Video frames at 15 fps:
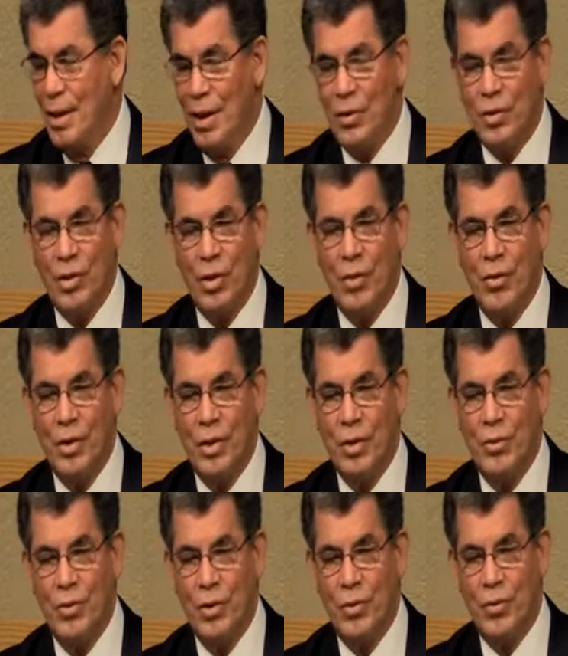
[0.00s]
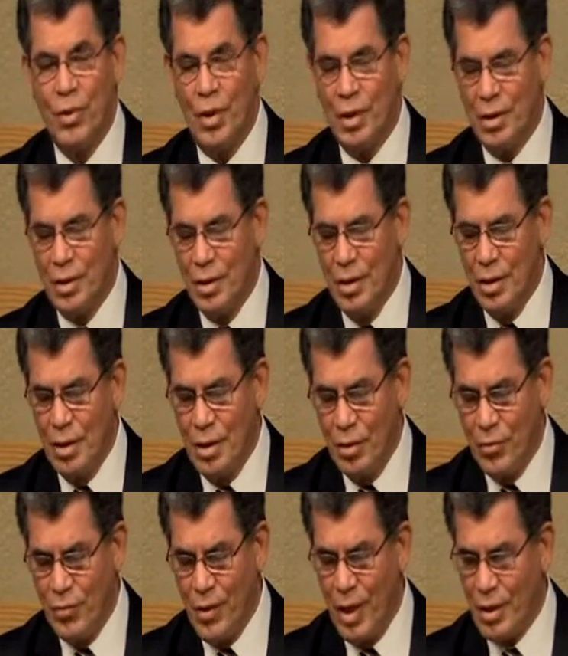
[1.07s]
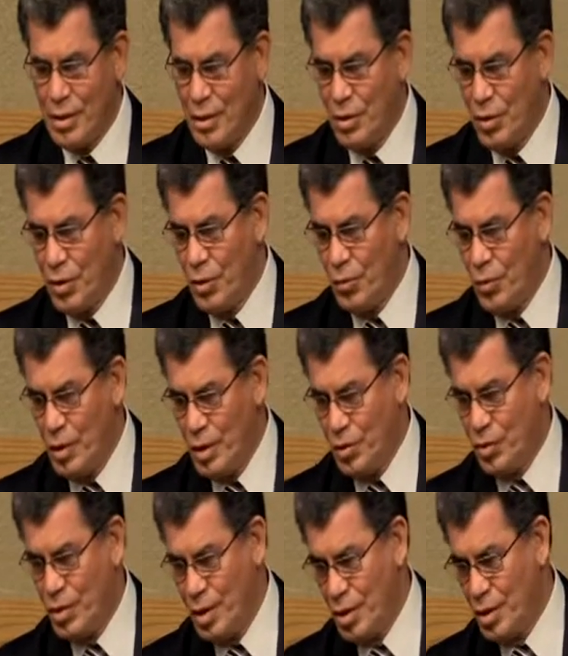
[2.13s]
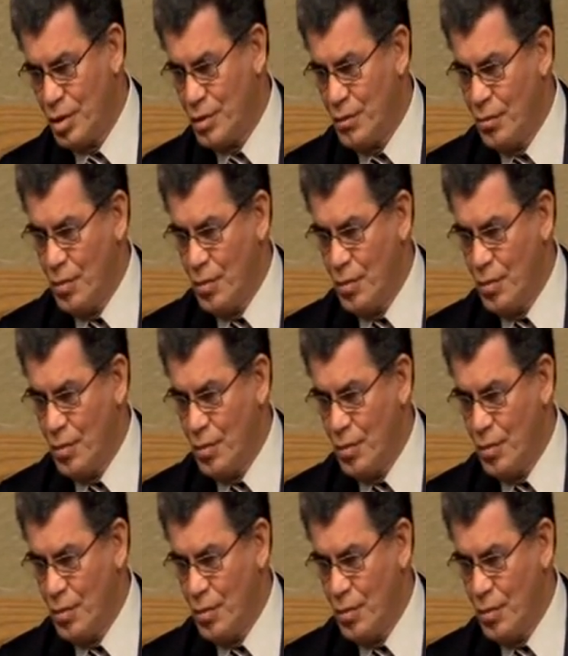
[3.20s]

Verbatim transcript: And so it is with Christ. In fact, look at what it says.